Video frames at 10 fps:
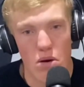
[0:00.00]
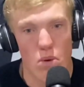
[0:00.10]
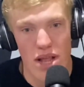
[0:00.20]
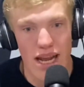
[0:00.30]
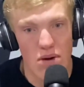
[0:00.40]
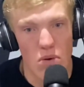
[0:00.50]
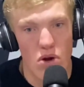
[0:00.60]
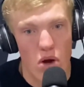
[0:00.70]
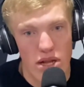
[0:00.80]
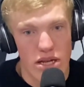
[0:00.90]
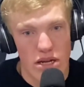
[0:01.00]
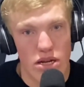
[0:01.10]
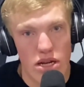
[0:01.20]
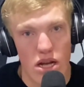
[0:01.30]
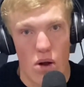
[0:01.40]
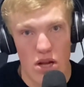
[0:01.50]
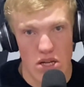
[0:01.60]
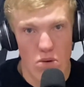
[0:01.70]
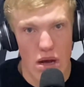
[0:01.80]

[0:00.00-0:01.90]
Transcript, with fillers: Well, then he went on on his own